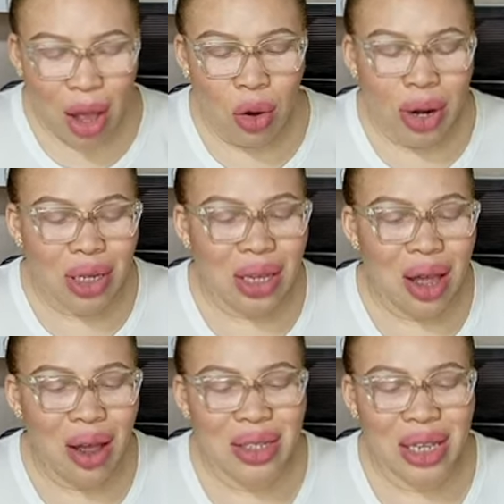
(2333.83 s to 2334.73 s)
God is
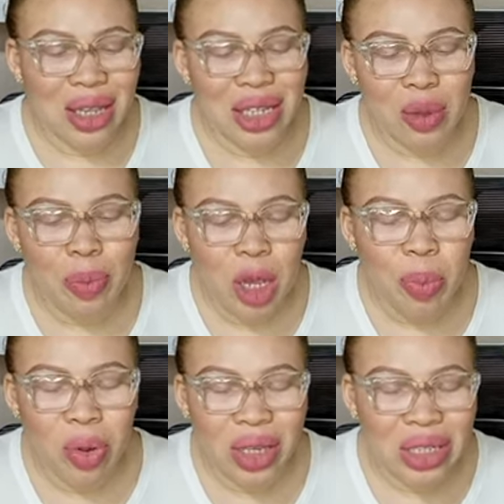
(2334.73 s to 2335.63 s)
causing these
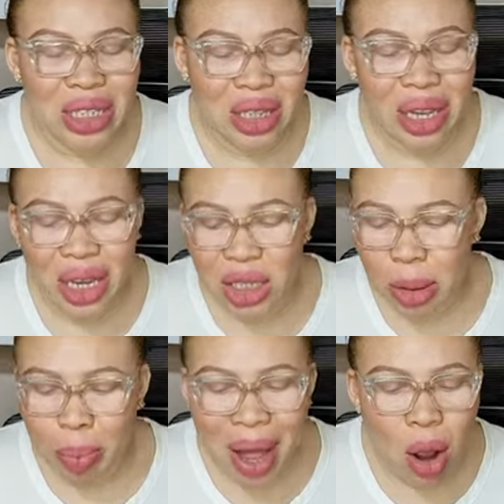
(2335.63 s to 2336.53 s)
people, these things
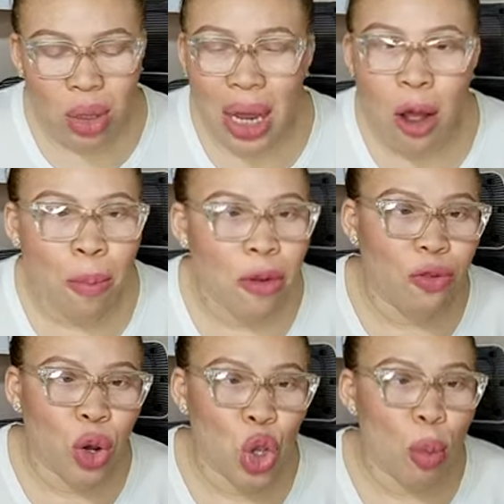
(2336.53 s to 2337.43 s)
to bow down
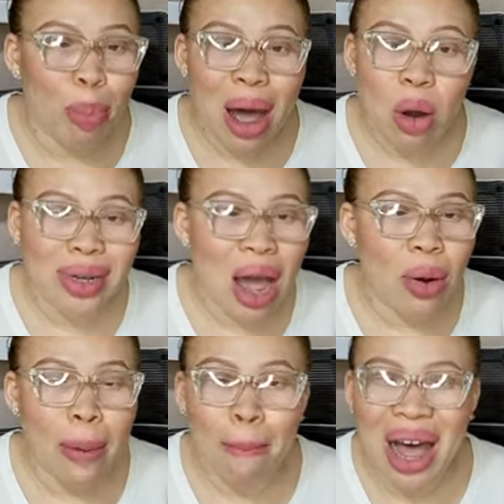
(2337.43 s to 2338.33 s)
before you. Bow
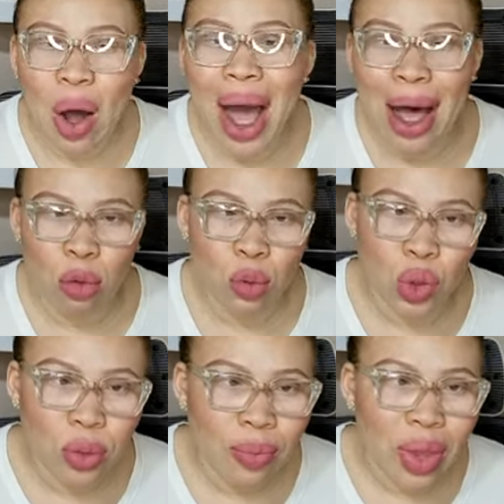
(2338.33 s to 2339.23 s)
down and bow
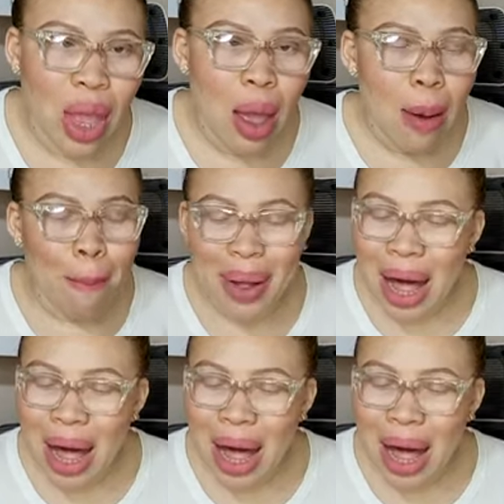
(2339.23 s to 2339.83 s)
out.